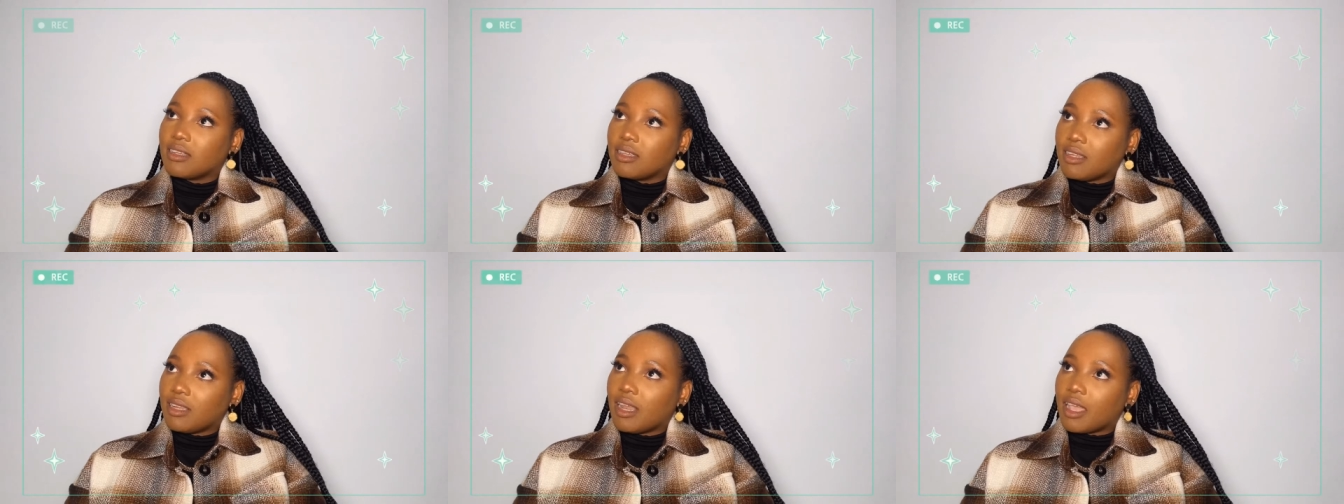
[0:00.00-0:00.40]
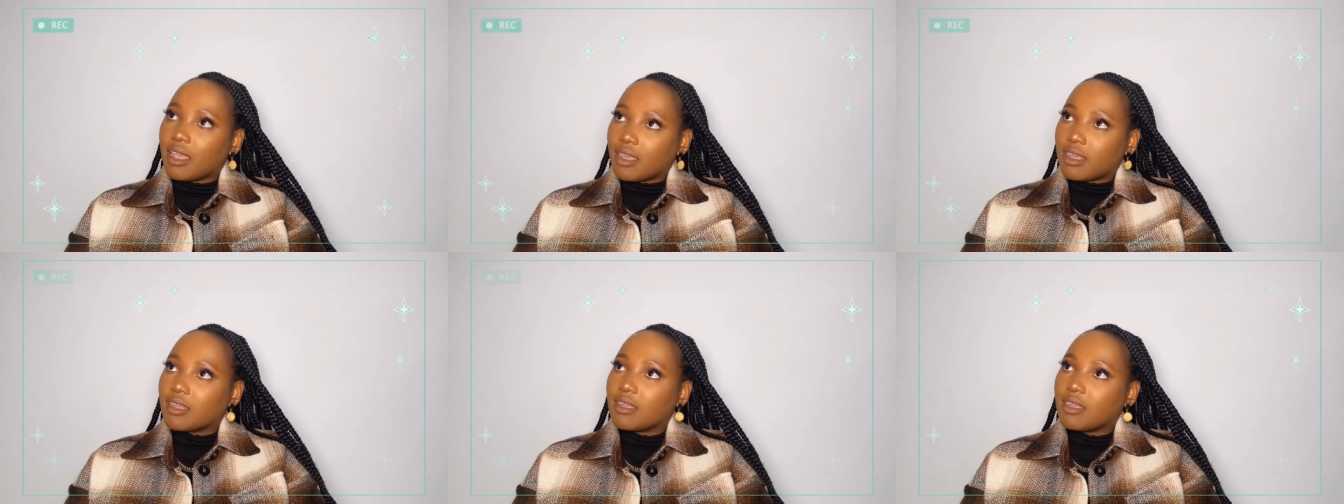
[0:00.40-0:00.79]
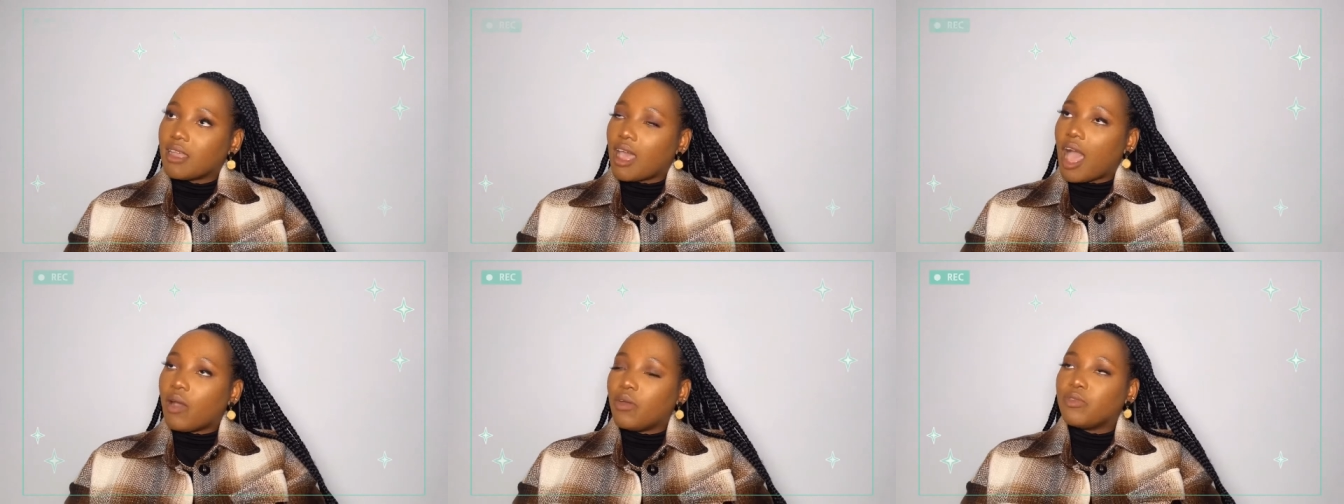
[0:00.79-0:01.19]
like
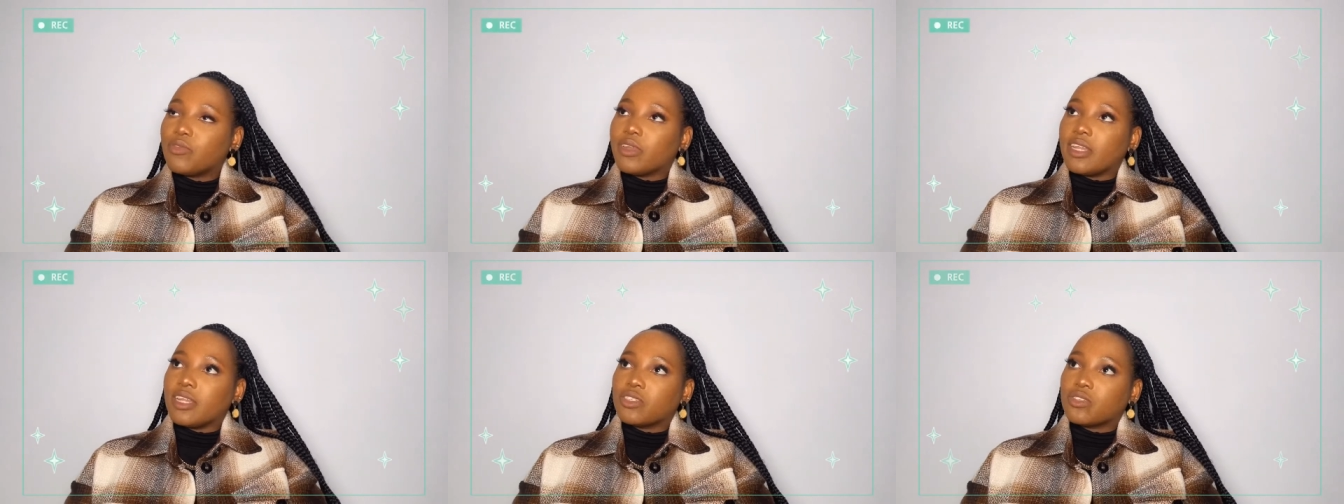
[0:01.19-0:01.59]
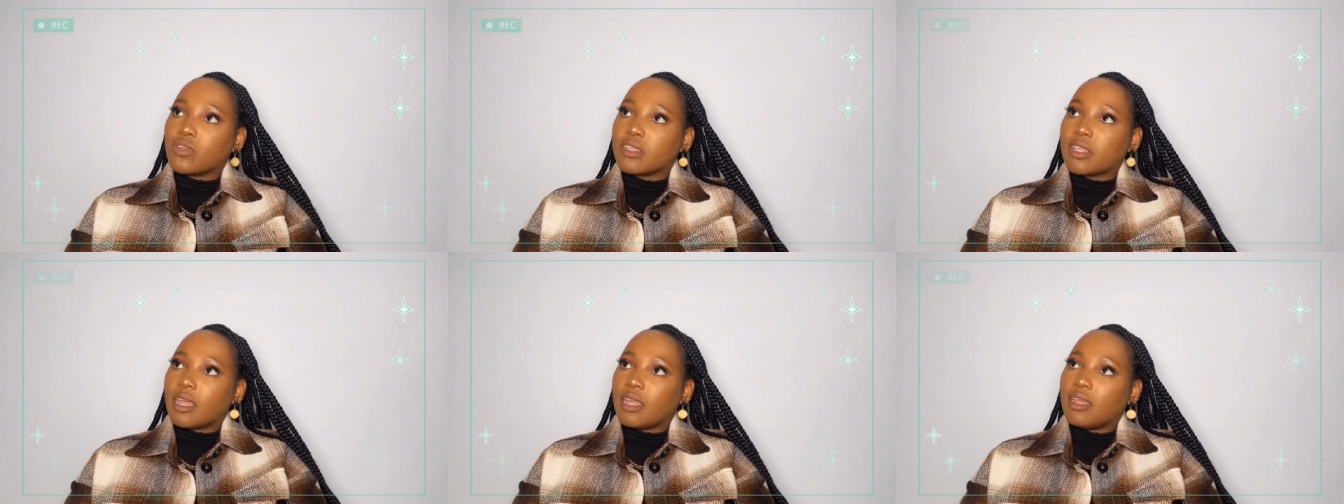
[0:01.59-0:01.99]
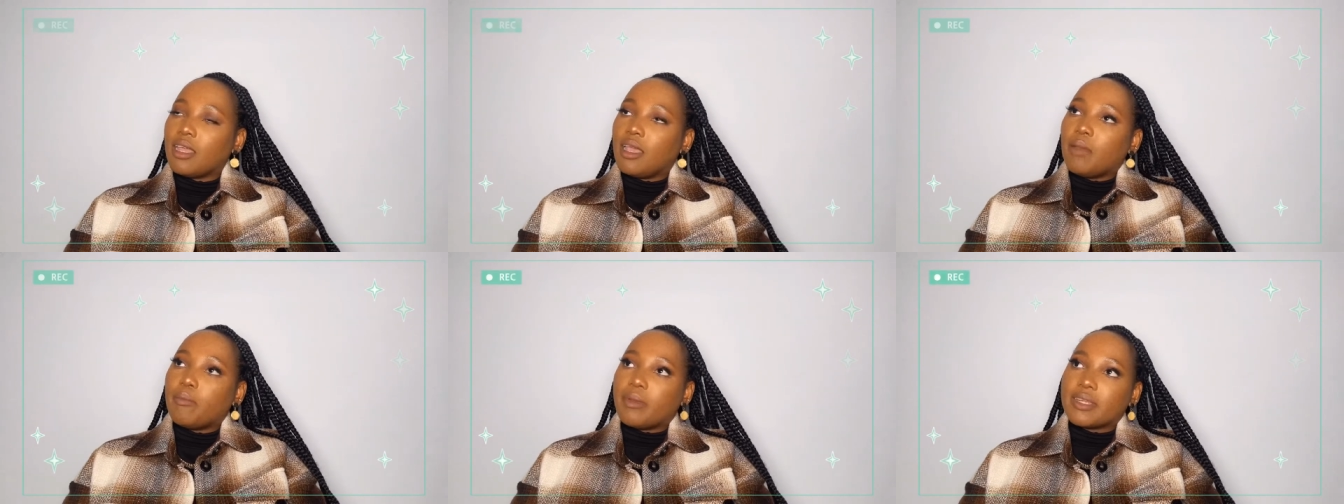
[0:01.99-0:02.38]
I would really enjoy
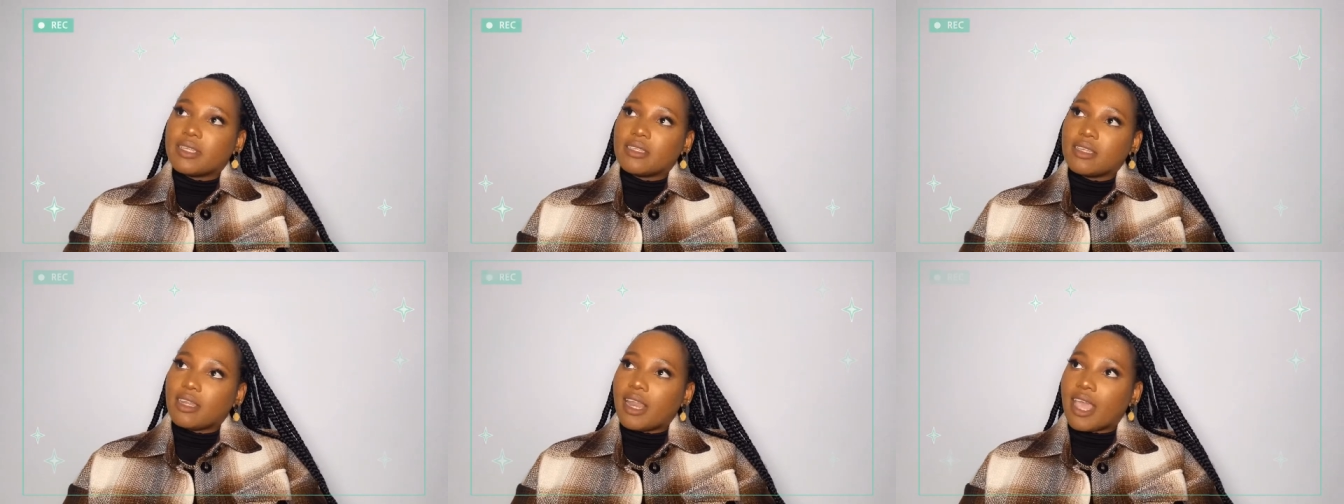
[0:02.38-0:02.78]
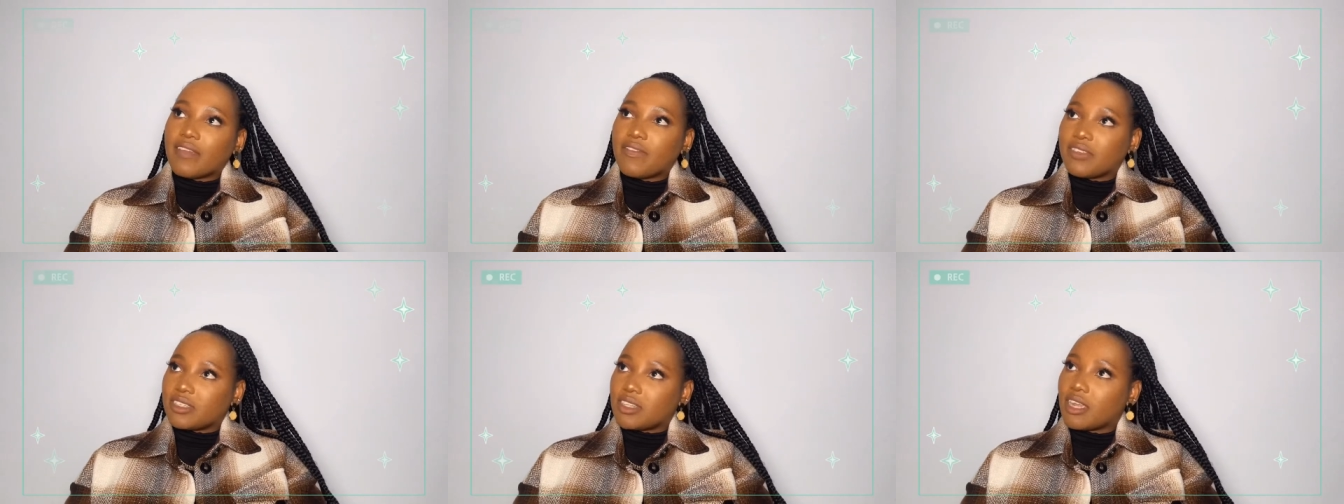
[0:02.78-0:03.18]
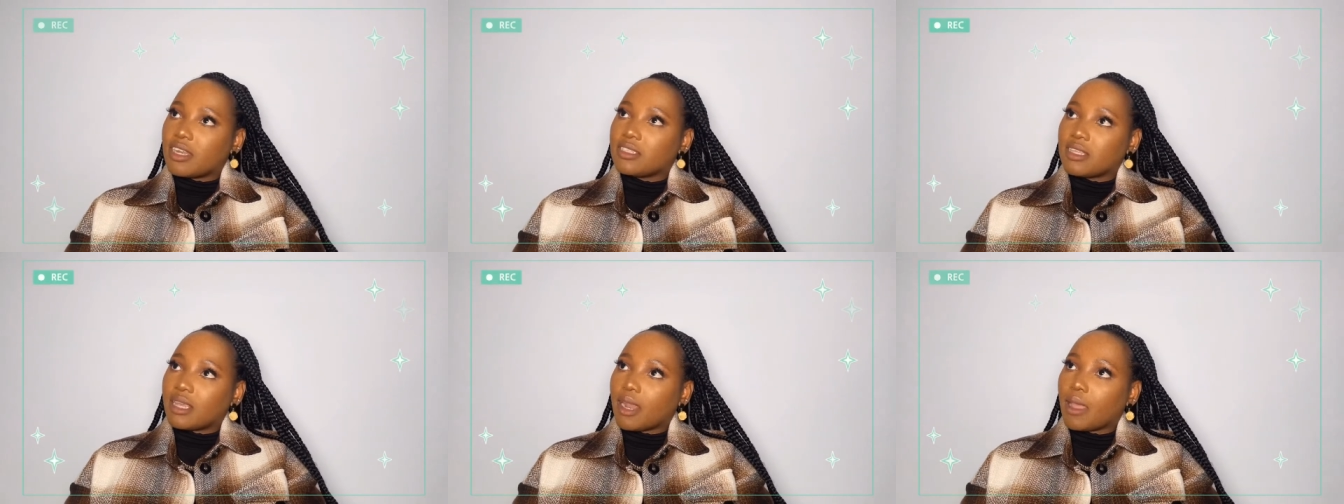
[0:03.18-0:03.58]
that, but life is not
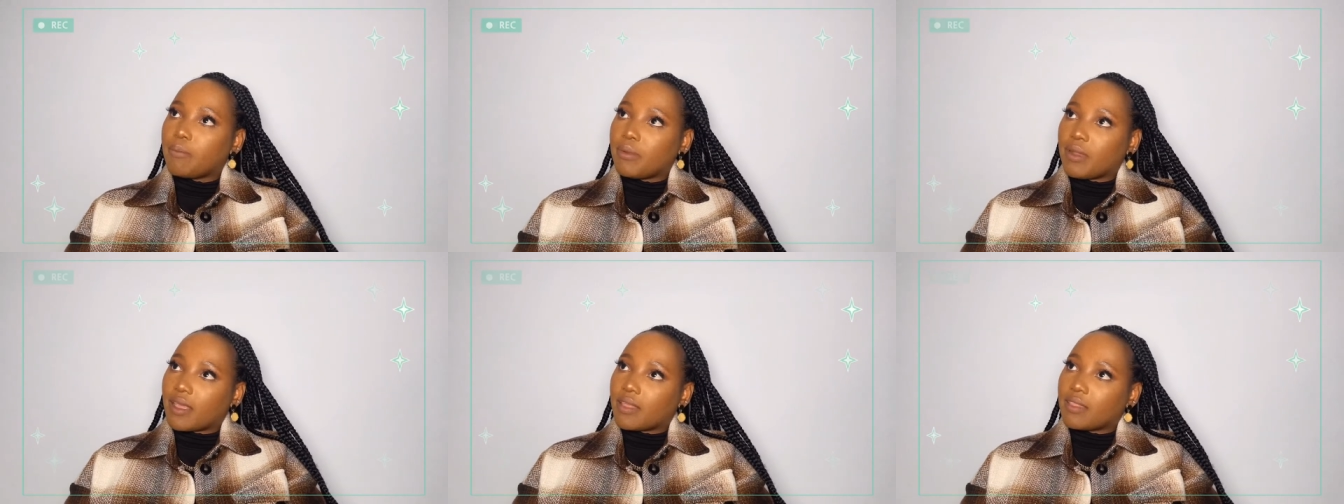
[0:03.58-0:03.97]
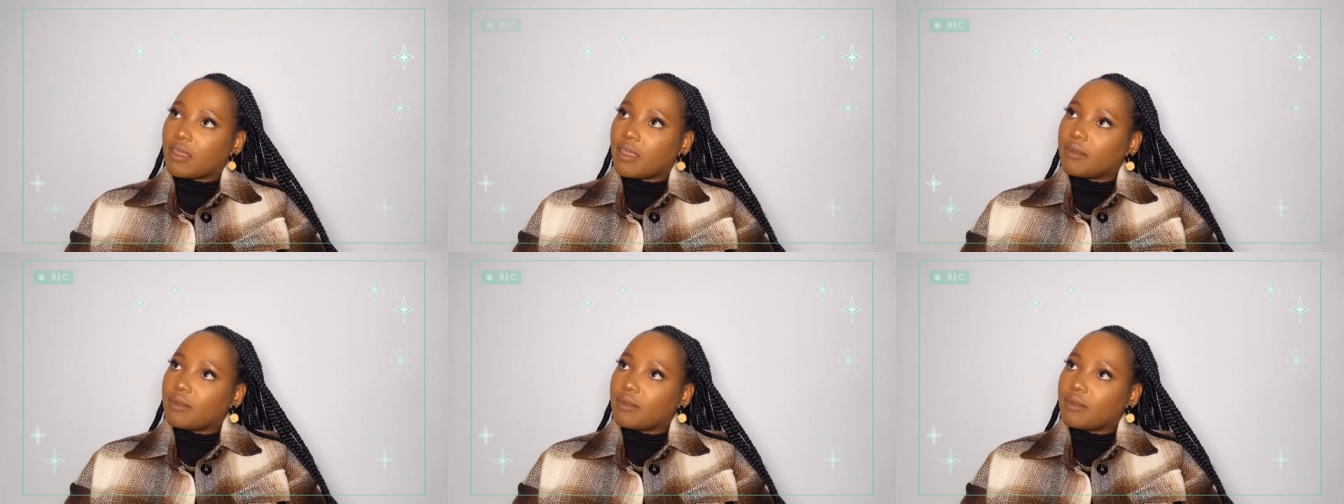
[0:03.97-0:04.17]
set up like that,